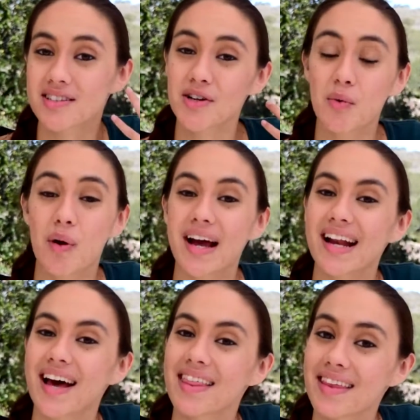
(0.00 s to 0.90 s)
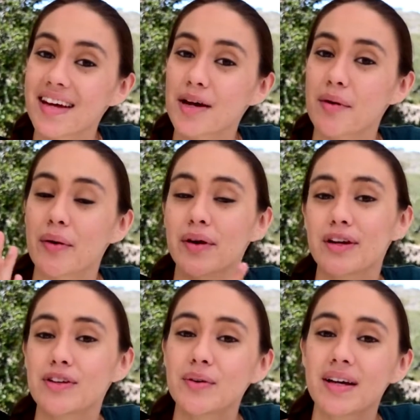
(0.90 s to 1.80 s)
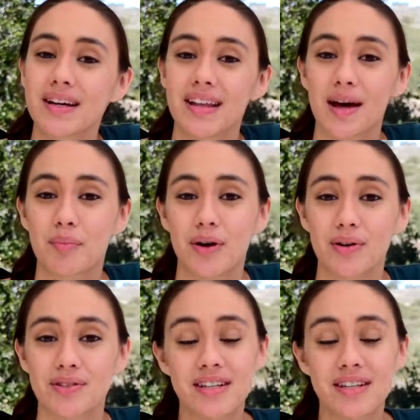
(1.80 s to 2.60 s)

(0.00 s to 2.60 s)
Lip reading: so why not think about what you're doing in that pose?